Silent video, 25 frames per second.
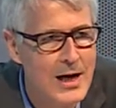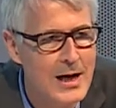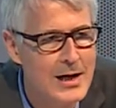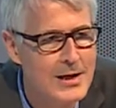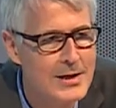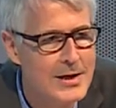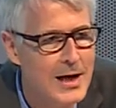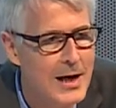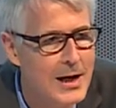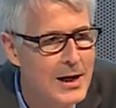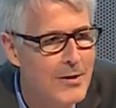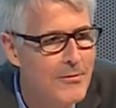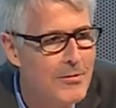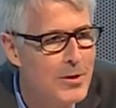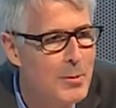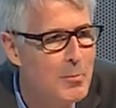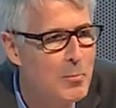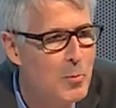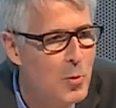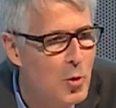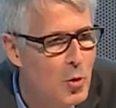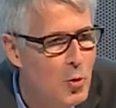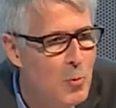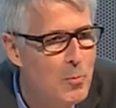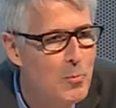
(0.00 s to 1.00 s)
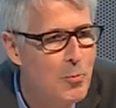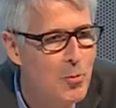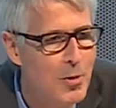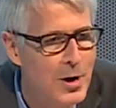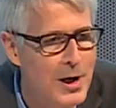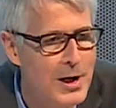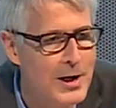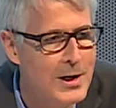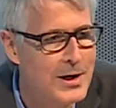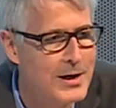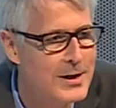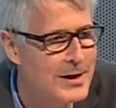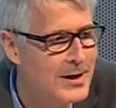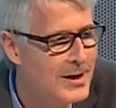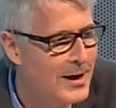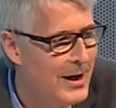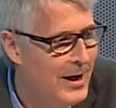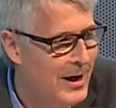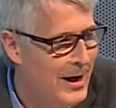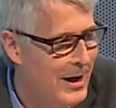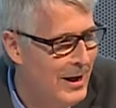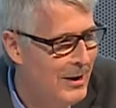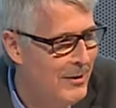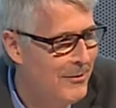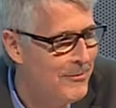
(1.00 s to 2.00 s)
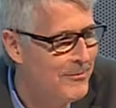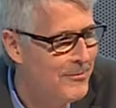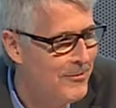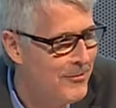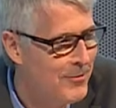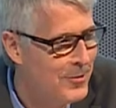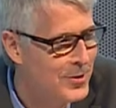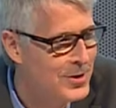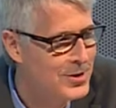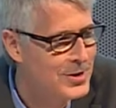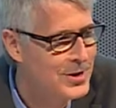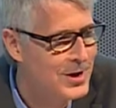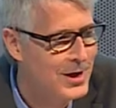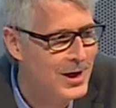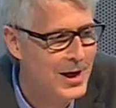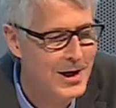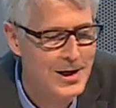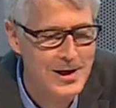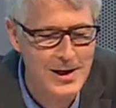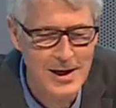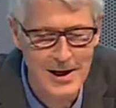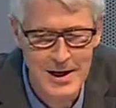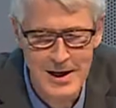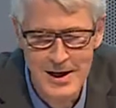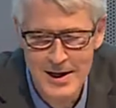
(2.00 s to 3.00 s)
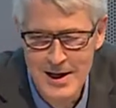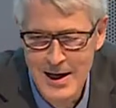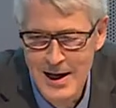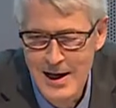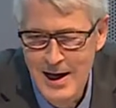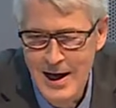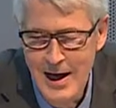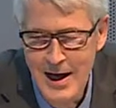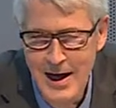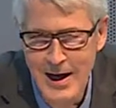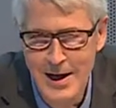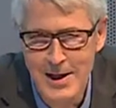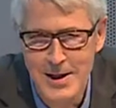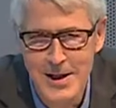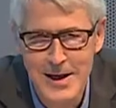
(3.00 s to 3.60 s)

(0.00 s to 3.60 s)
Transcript: is kind of the blueprint for CAD.